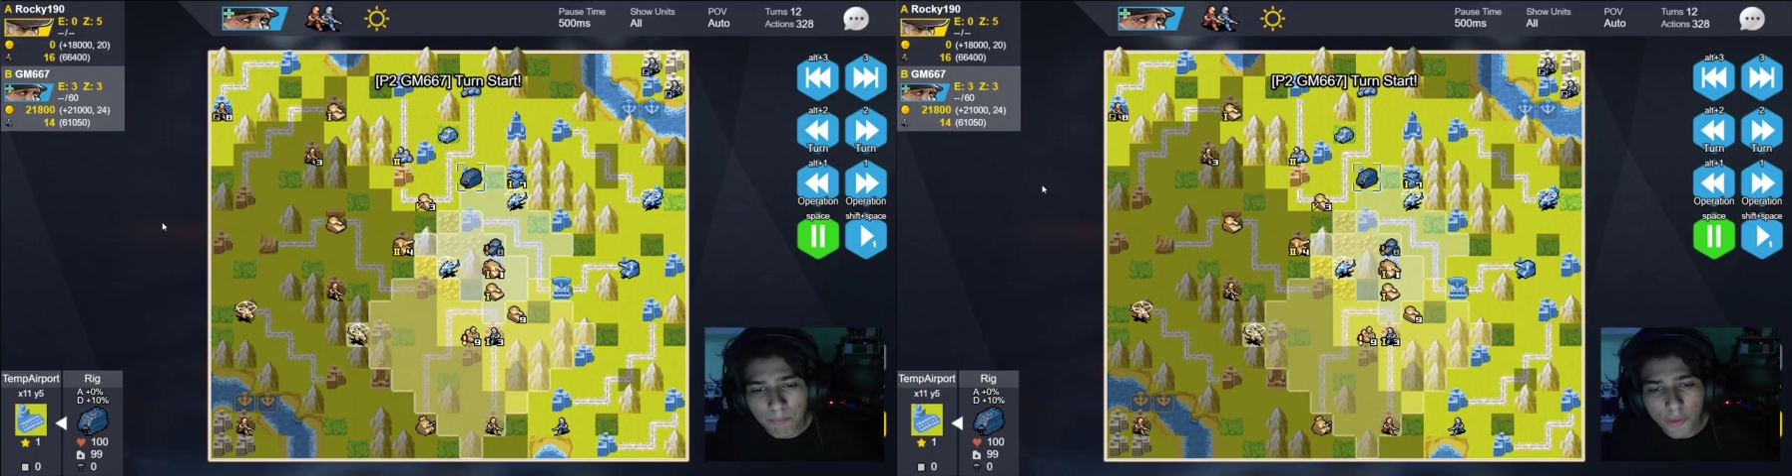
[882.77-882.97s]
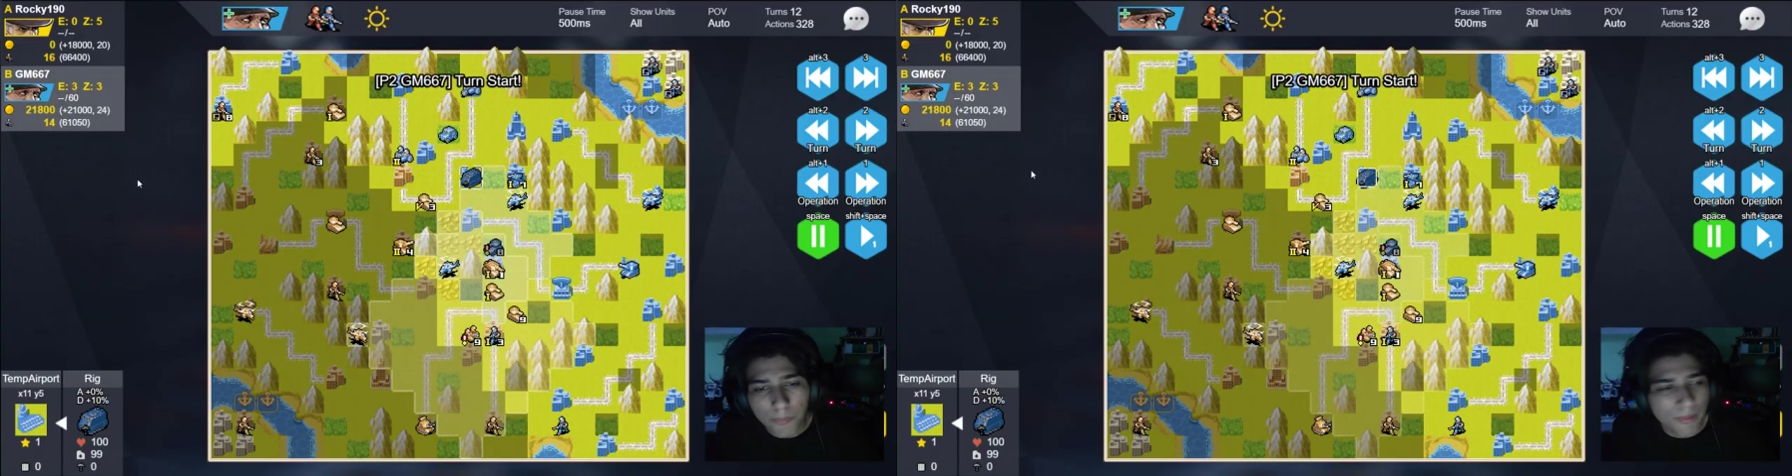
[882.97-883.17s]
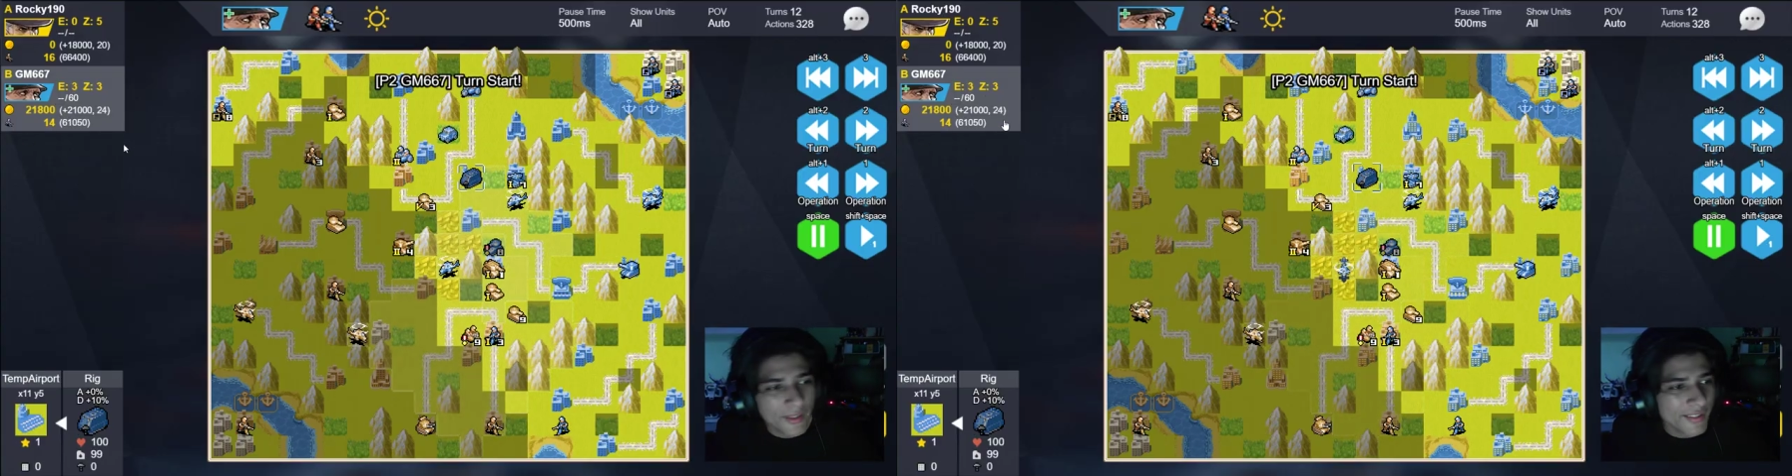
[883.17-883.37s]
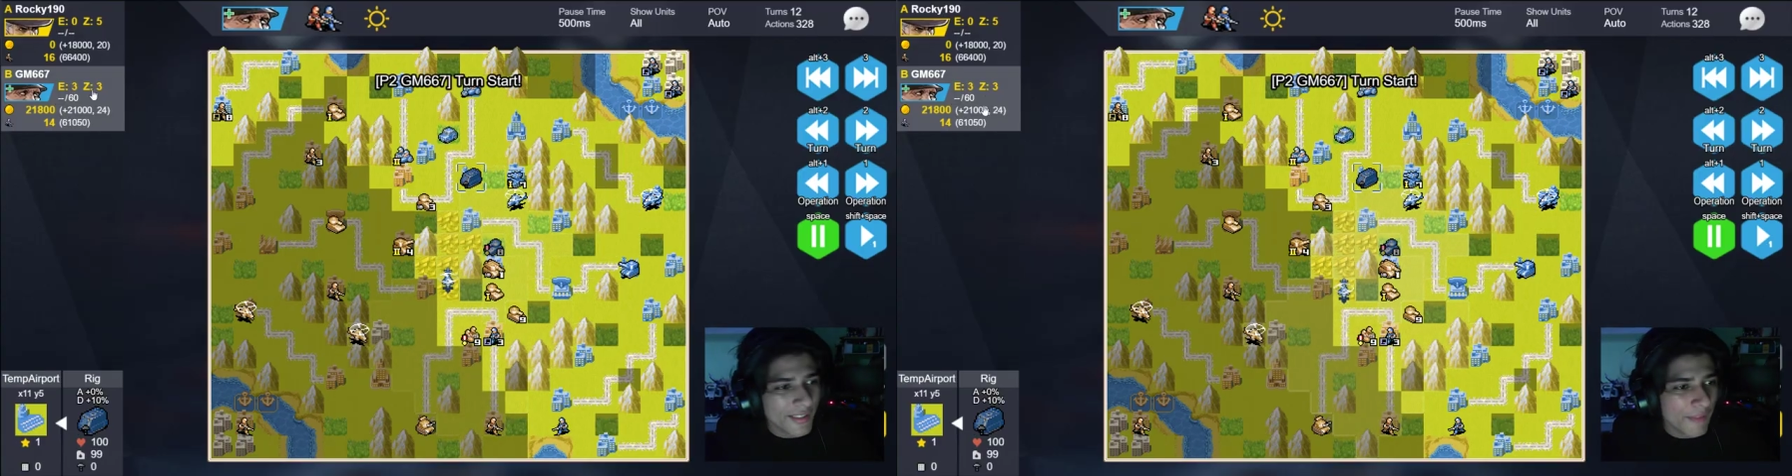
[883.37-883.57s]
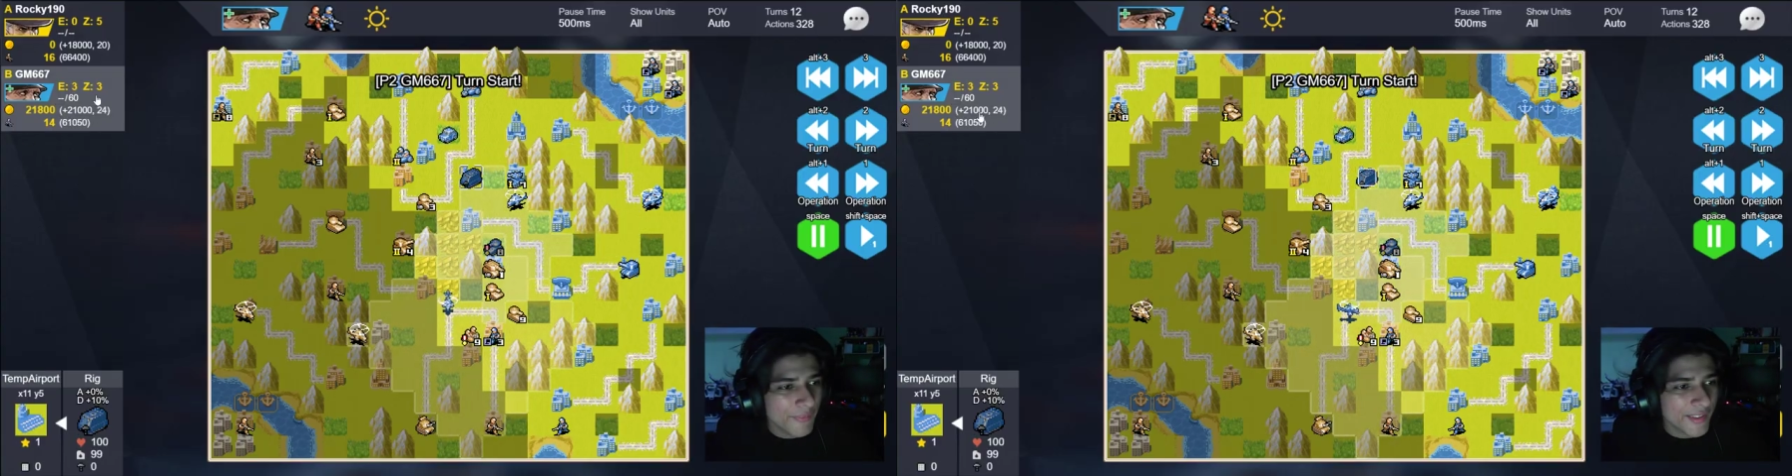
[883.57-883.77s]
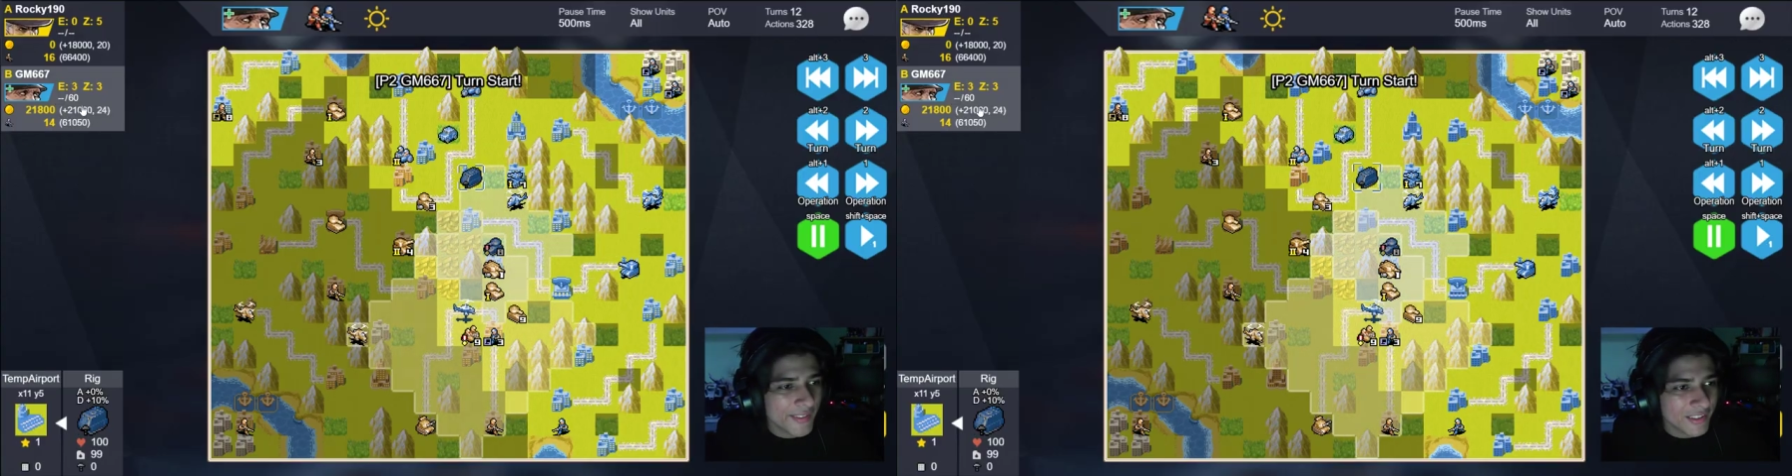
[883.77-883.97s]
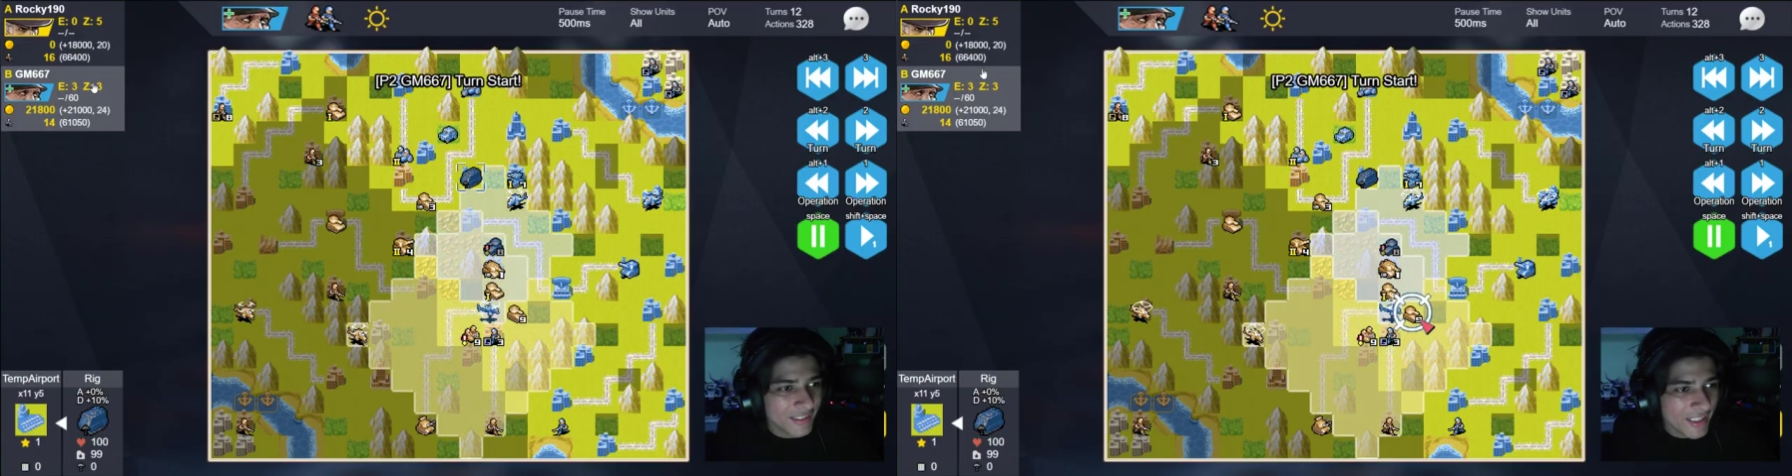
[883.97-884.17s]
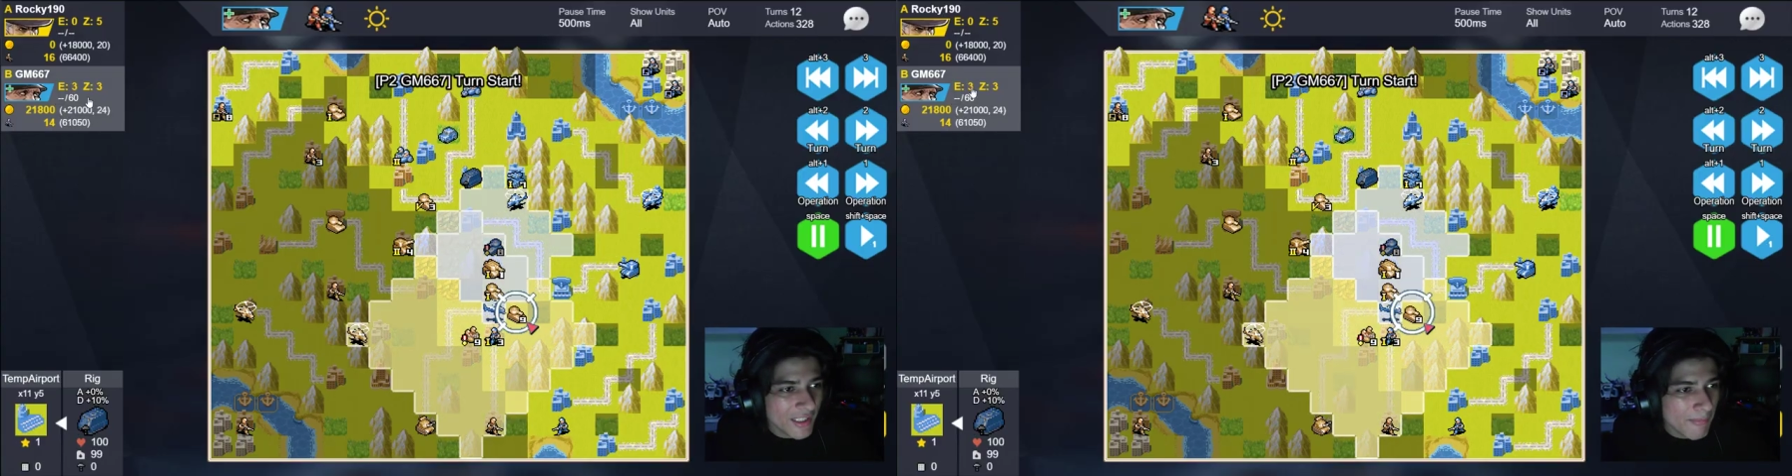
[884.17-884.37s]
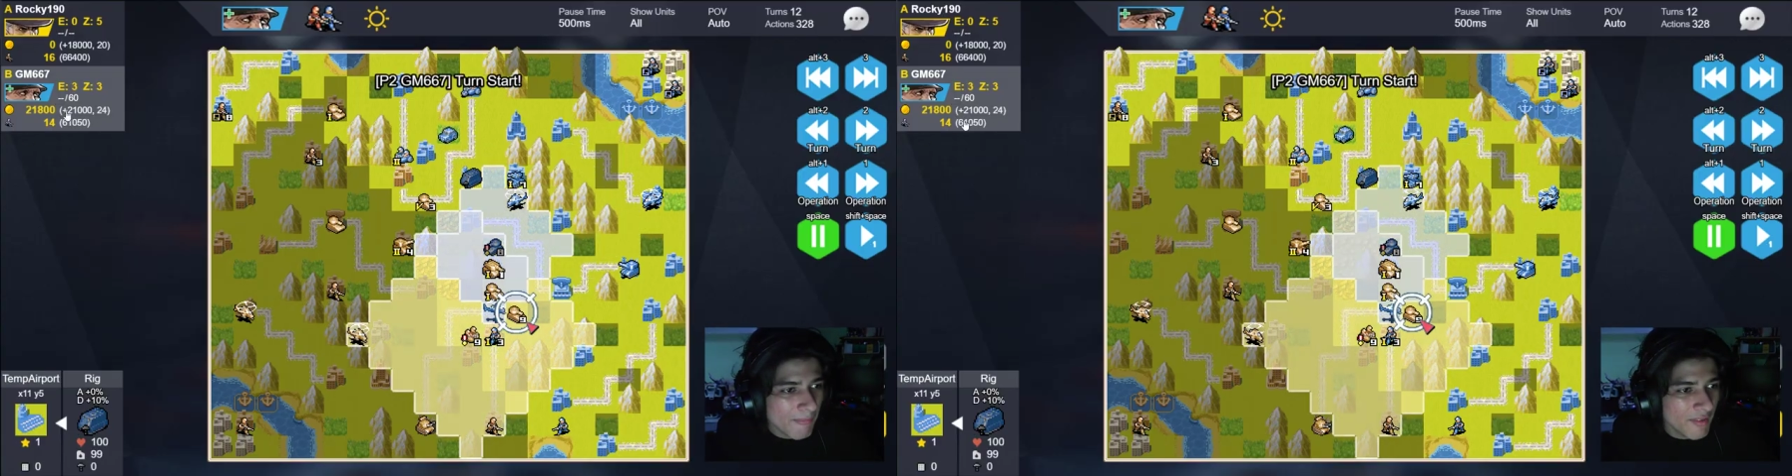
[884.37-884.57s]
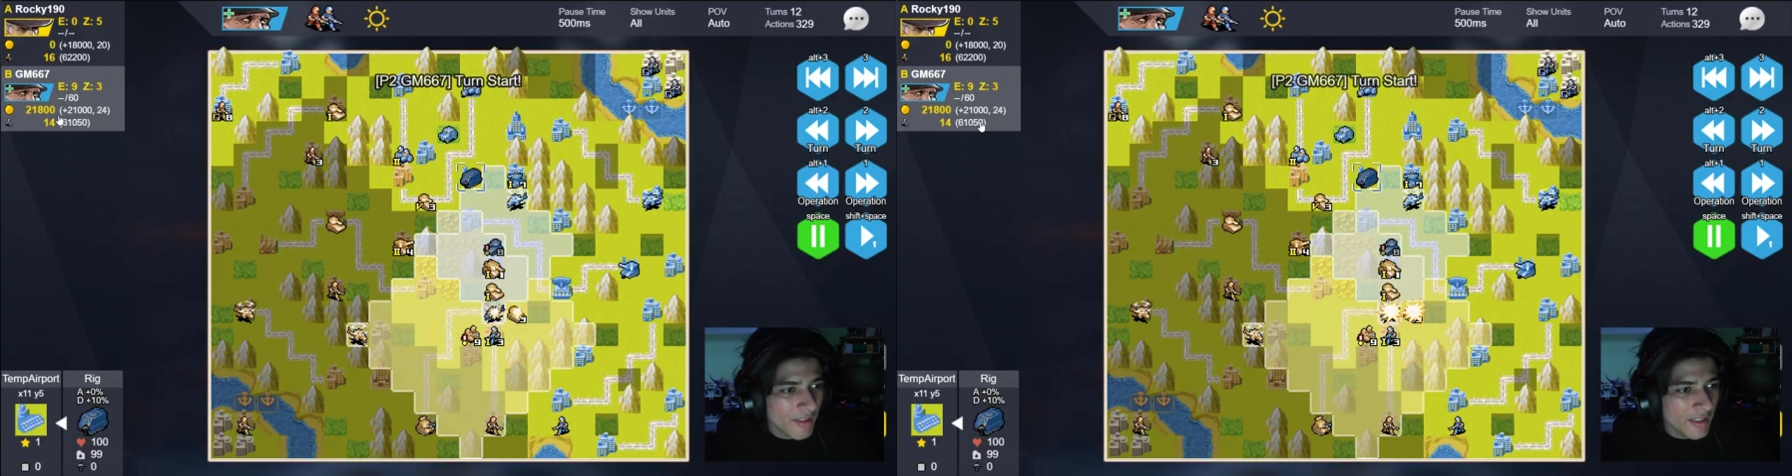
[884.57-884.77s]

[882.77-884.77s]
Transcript: Both players have the same